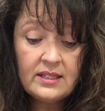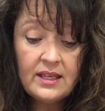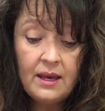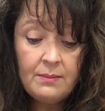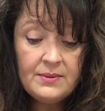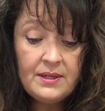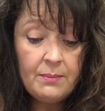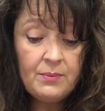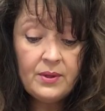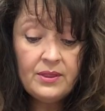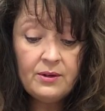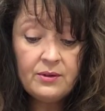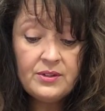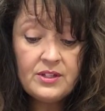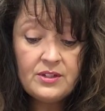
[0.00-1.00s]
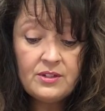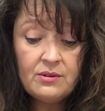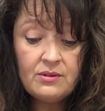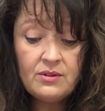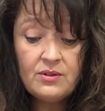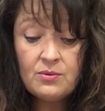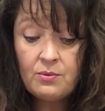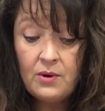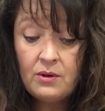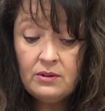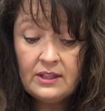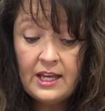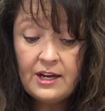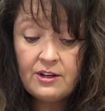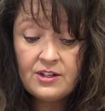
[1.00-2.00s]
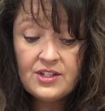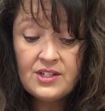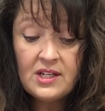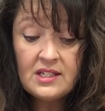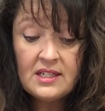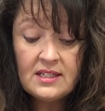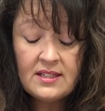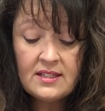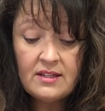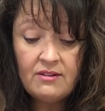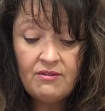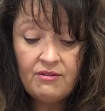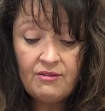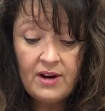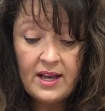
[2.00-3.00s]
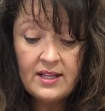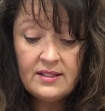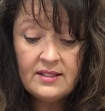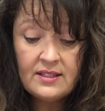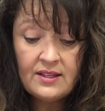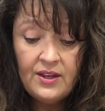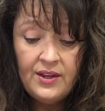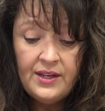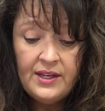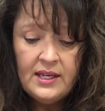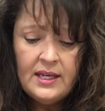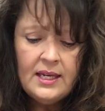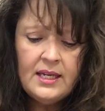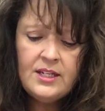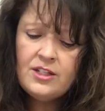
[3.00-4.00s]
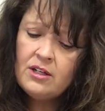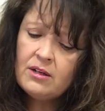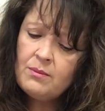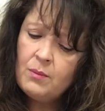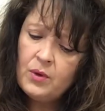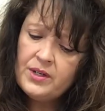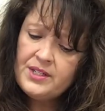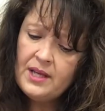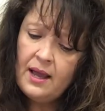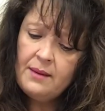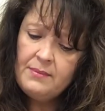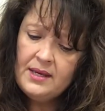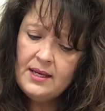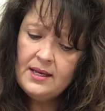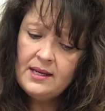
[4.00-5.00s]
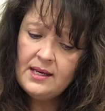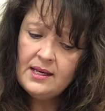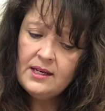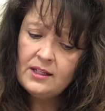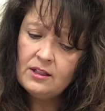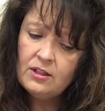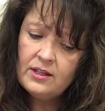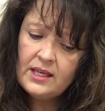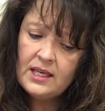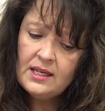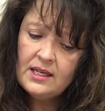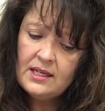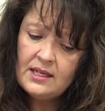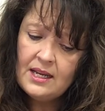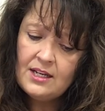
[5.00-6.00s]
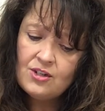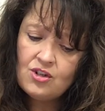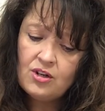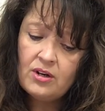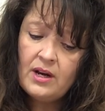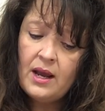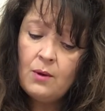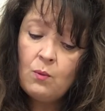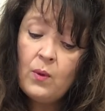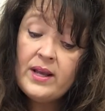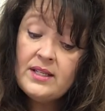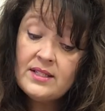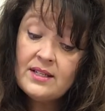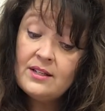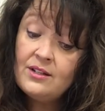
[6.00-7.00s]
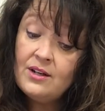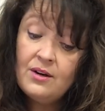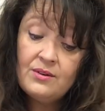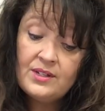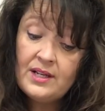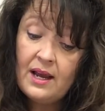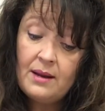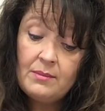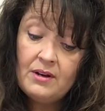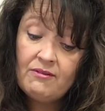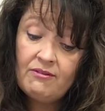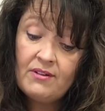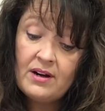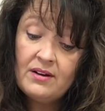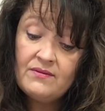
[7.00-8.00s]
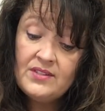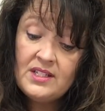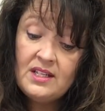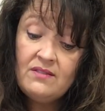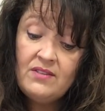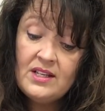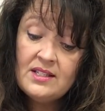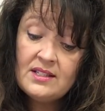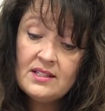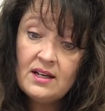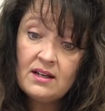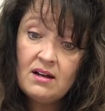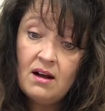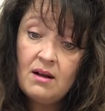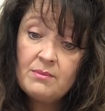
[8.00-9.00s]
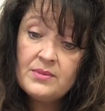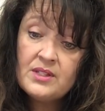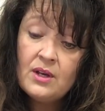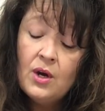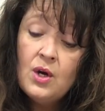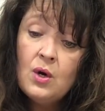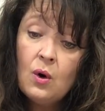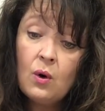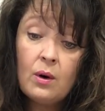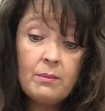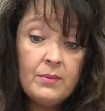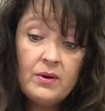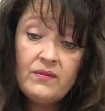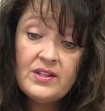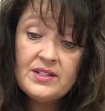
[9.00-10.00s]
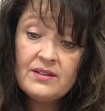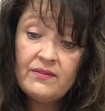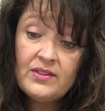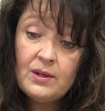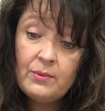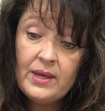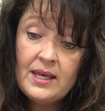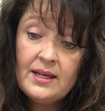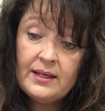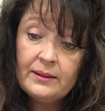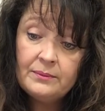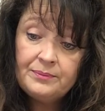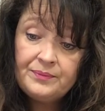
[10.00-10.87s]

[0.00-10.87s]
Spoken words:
kept up with old students, wrote letters to distant friends. He took more time eating and looking at nature and wasted no time in front of TV sitcoms or movies of the week.